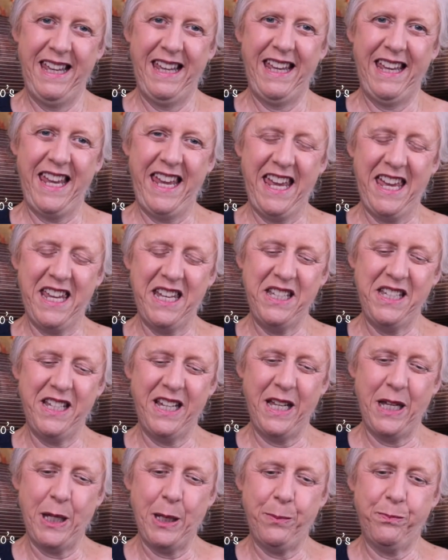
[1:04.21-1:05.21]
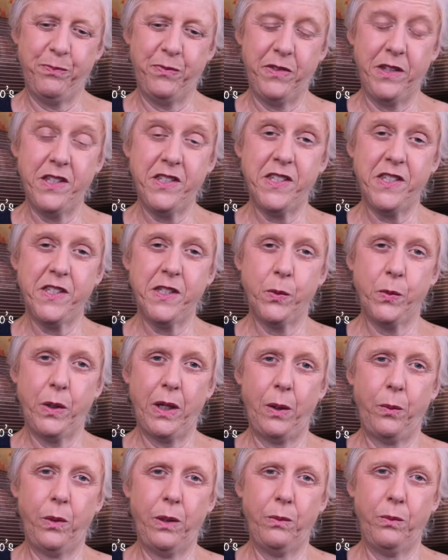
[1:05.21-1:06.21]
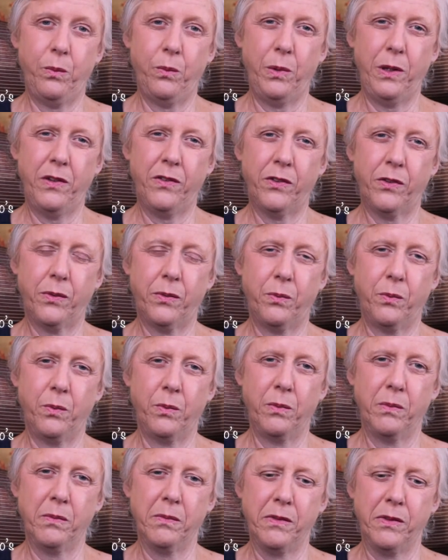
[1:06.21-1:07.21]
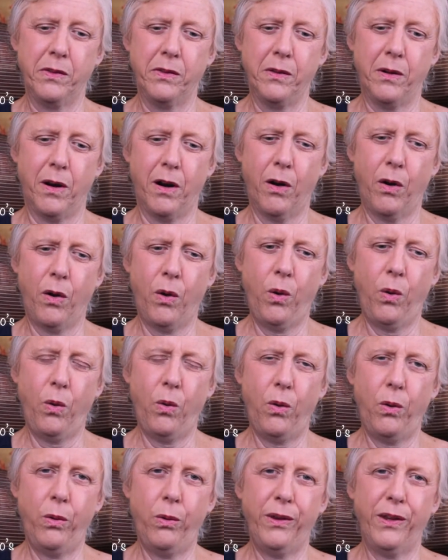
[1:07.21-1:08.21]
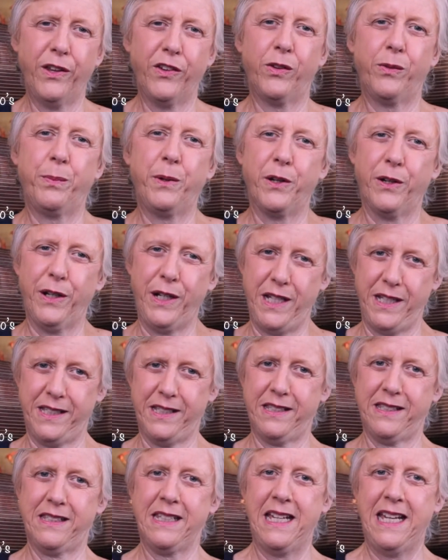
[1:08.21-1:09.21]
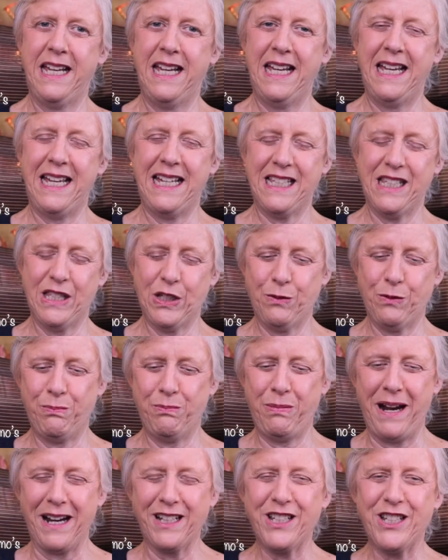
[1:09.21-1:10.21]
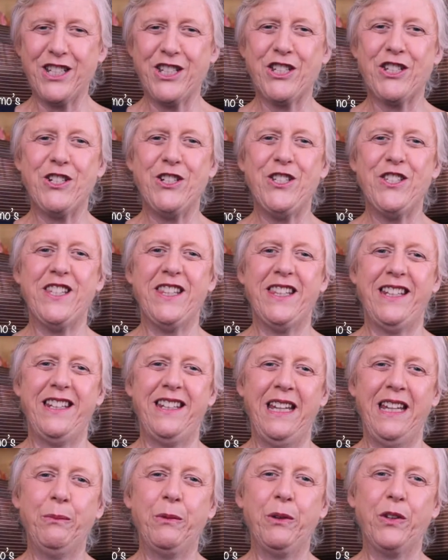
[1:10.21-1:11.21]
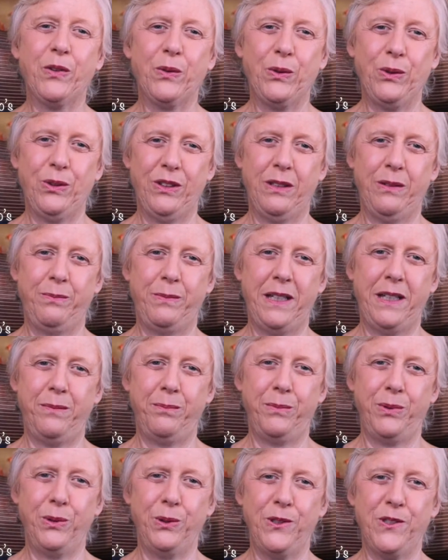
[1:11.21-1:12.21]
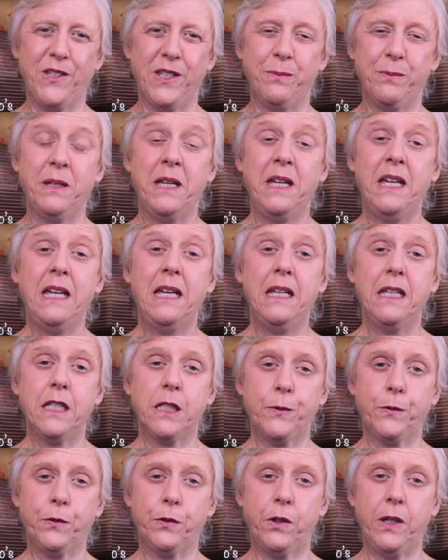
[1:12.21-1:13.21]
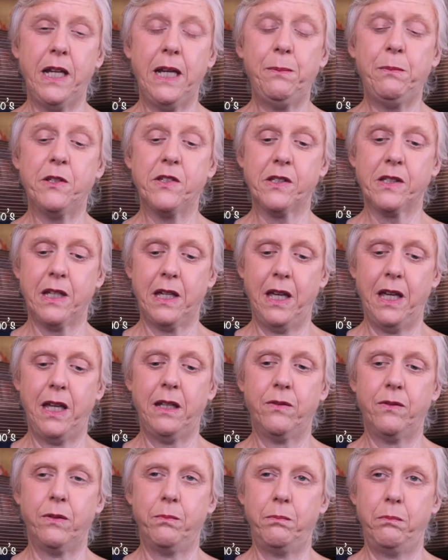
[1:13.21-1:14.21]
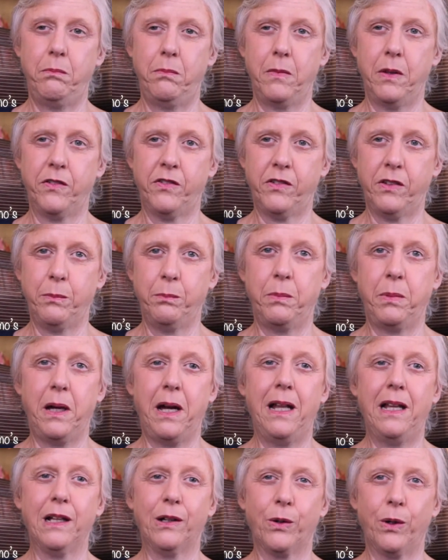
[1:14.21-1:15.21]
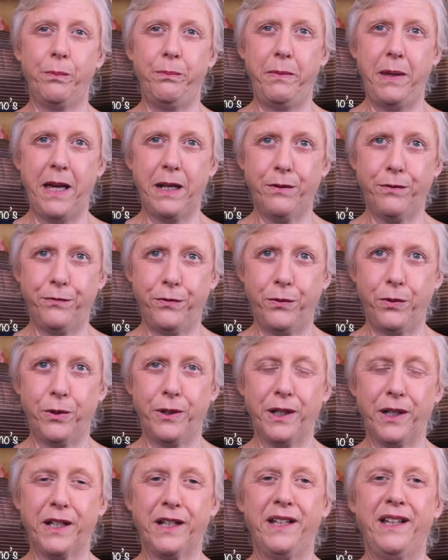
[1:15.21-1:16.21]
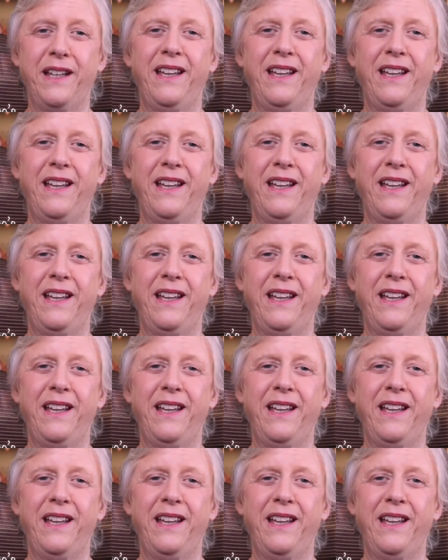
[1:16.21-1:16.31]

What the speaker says: And this is the way our whole experience as practitioners in the Nyingma school in Tibetan Buddhism is framed as kind of a symbolic or metaphoric